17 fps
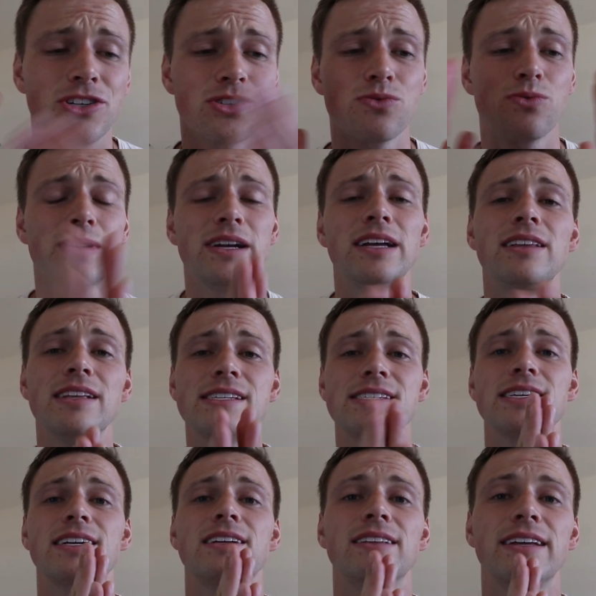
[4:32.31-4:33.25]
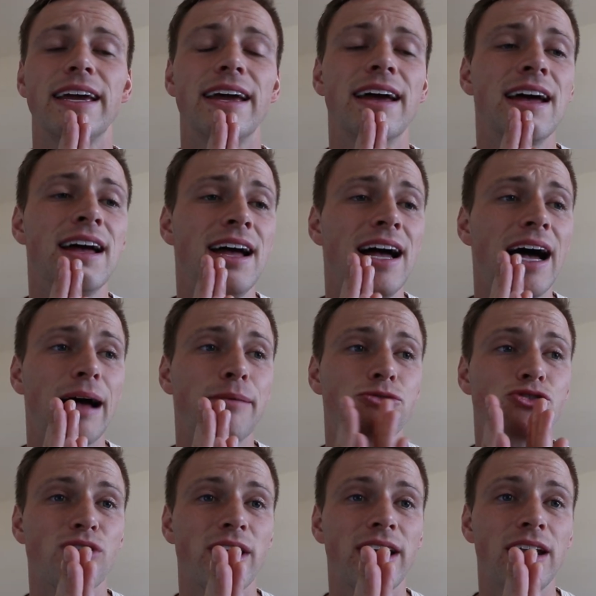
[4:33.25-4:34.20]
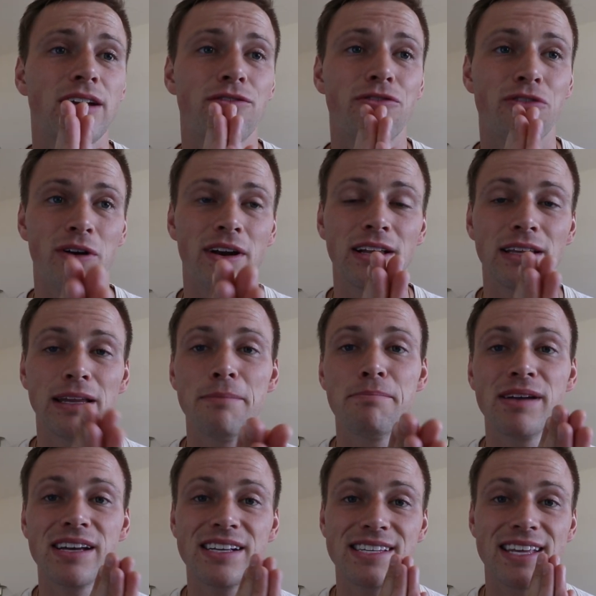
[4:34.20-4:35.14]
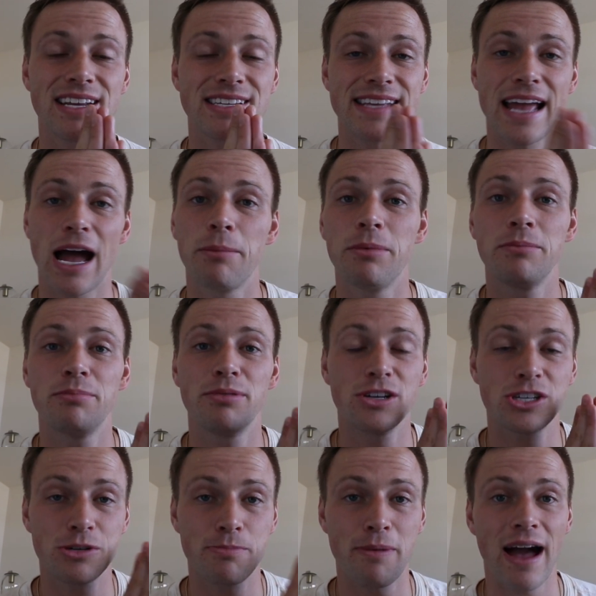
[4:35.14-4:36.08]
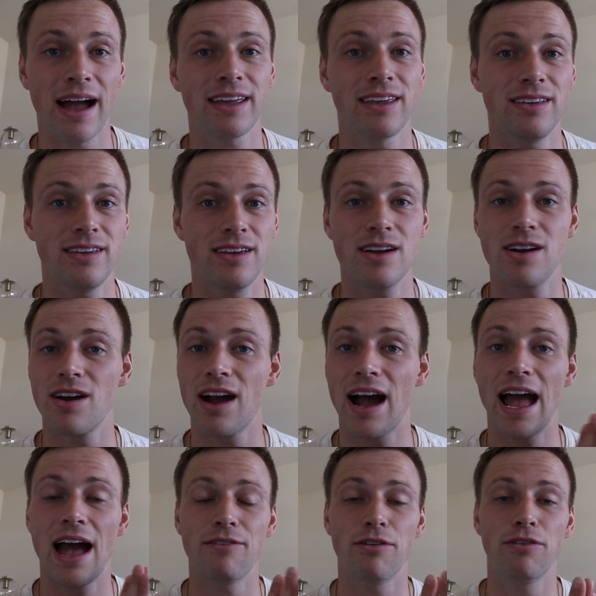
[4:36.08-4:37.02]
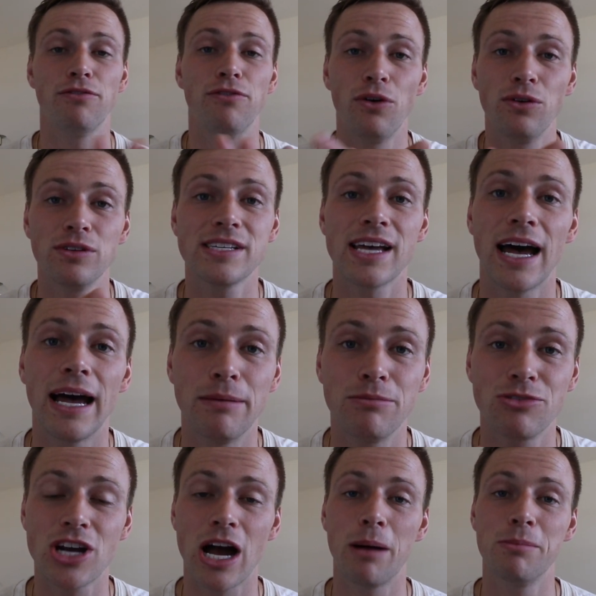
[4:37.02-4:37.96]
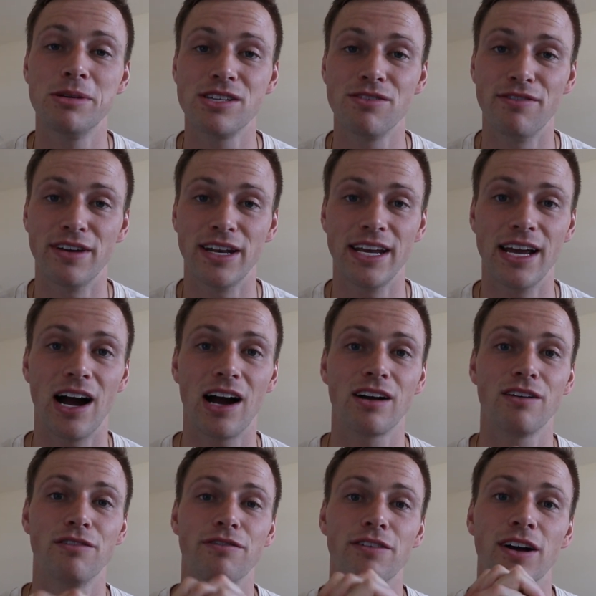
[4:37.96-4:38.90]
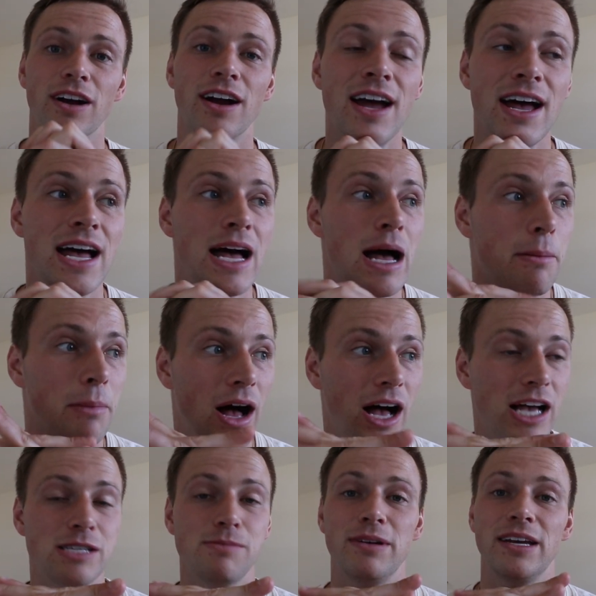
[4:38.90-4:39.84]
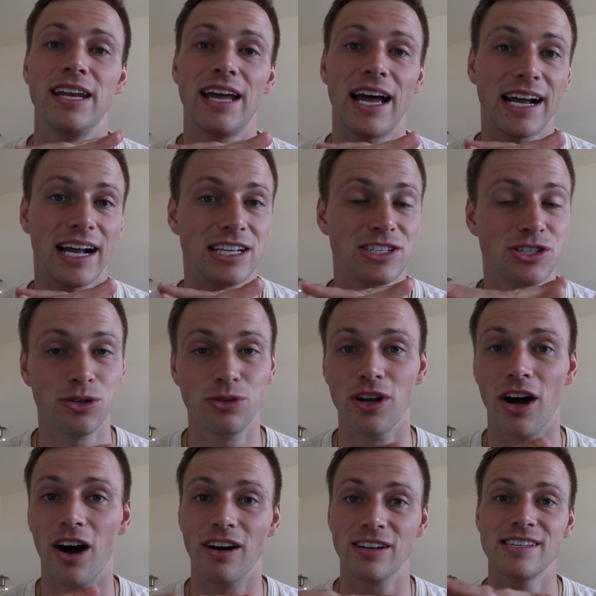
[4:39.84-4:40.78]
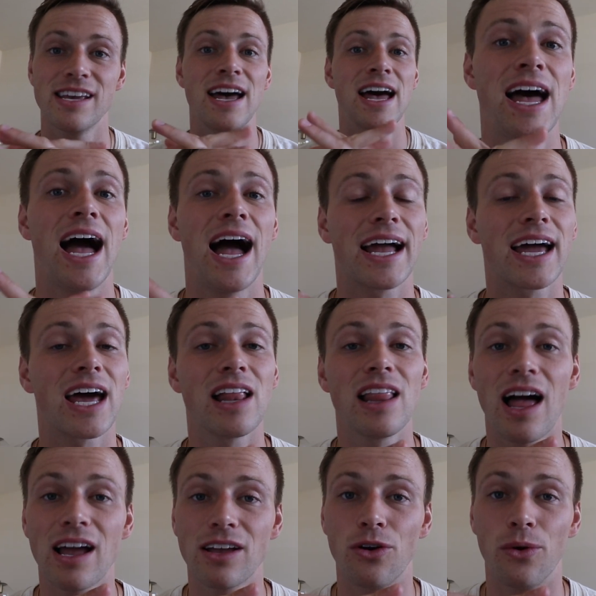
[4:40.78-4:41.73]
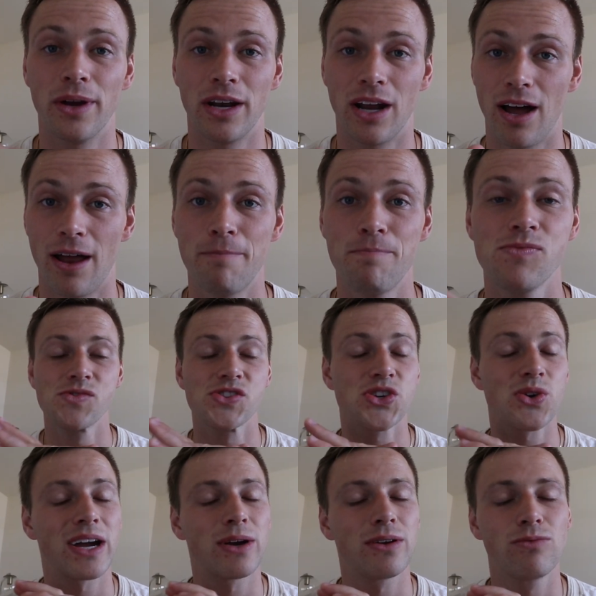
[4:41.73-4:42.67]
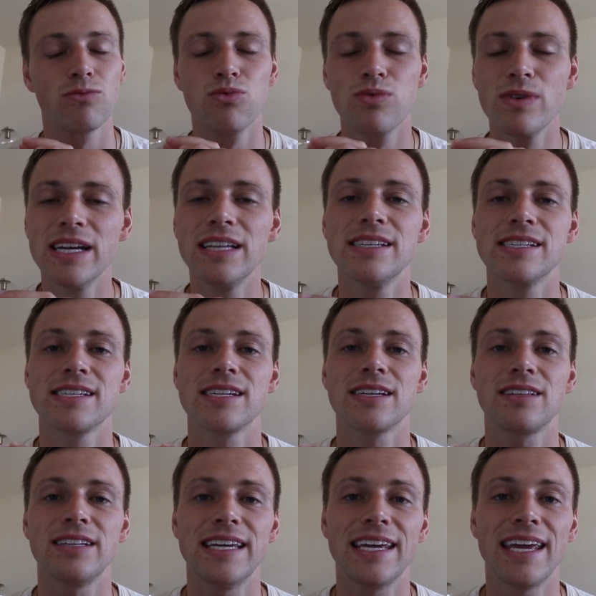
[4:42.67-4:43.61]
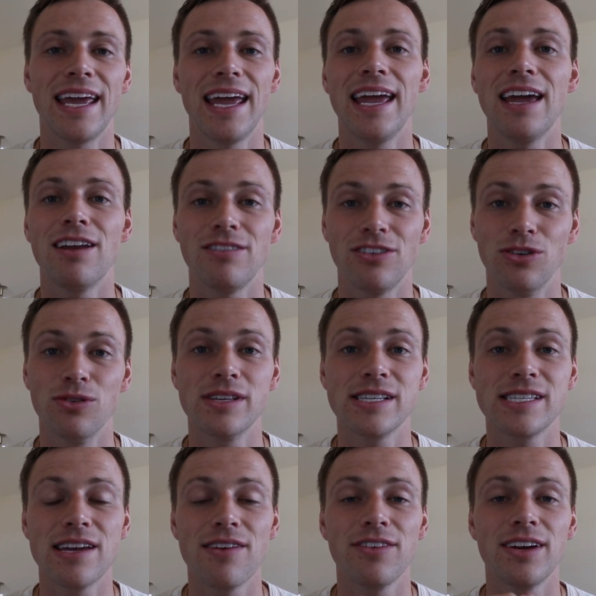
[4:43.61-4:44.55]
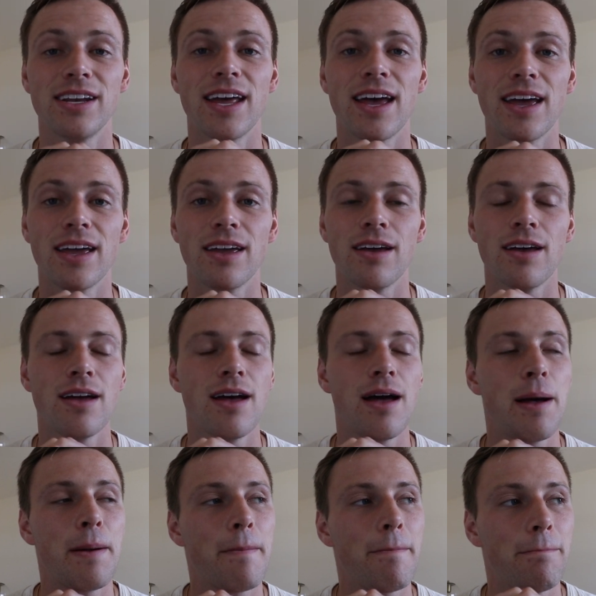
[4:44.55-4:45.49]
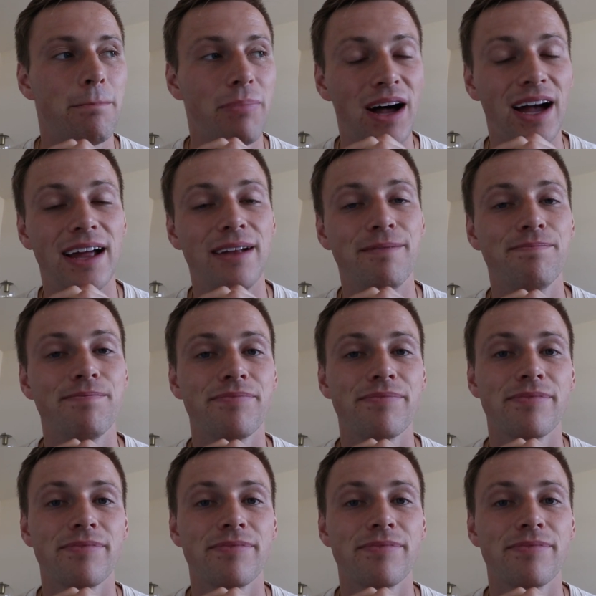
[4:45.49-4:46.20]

Just realistically, I'm training for an Olympics that has now been pushed back a year. I have a full-time job as a videographer. I'm a husband, I got two dogs. I got a lot going on. So I realistically can't do this every day. But